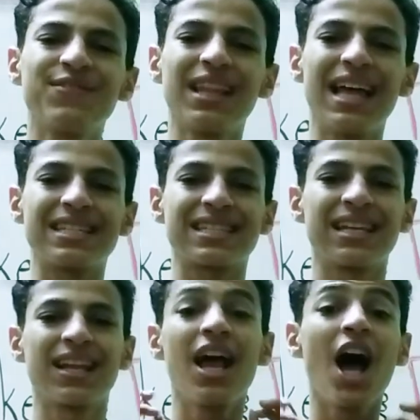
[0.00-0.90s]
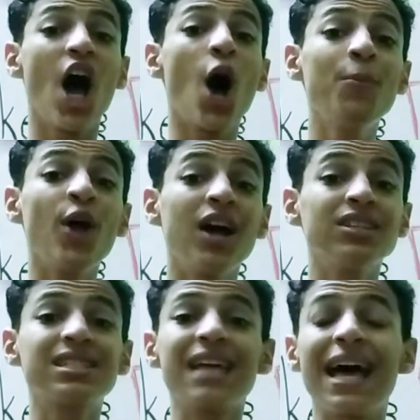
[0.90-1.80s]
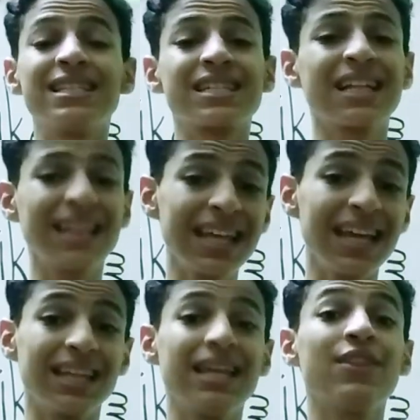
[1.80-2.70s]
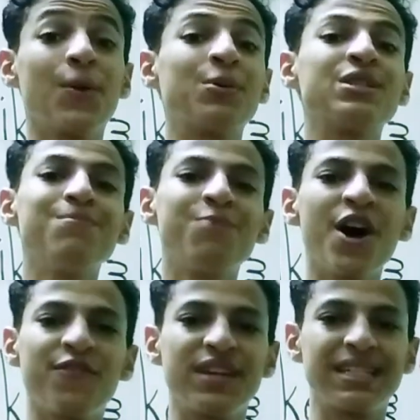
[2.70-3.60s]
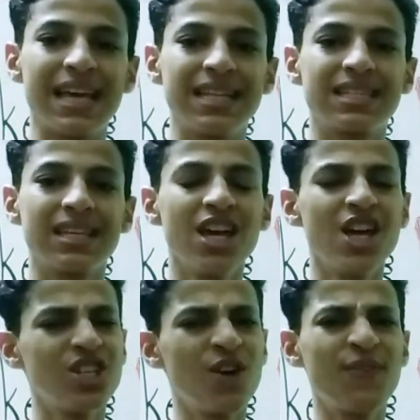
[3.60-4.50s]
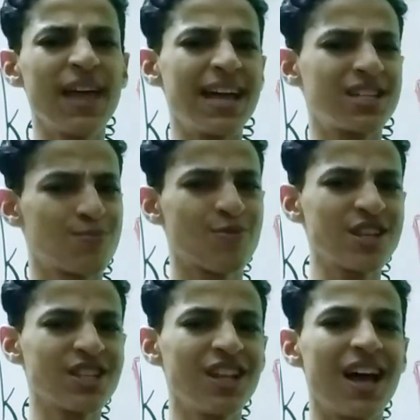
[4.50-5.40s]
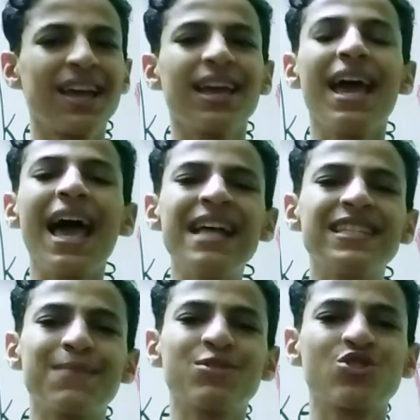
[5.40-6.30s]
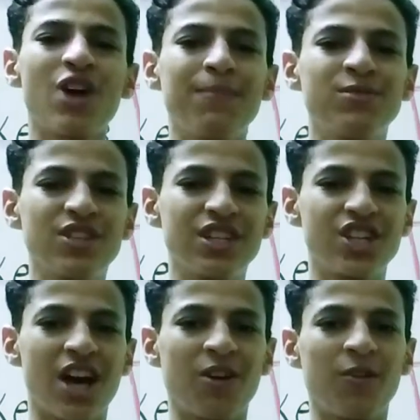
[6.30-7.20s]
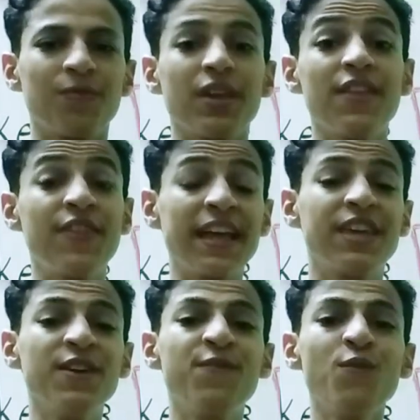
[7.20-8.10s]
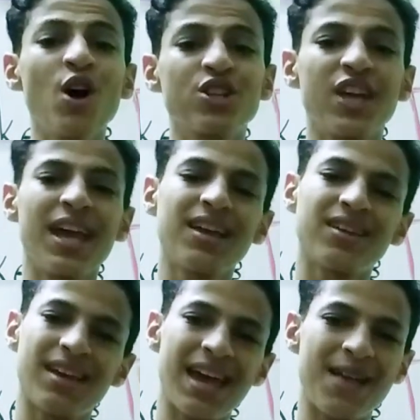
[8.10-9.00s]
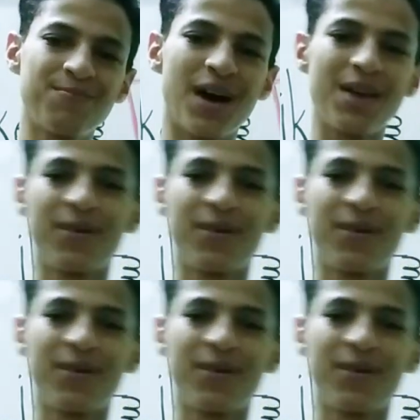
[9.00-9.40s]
of the lesson. I hope you understand clearly the present perfect tense. Don't forget to press a like and subscribe to the channel. Thank you for watching and bye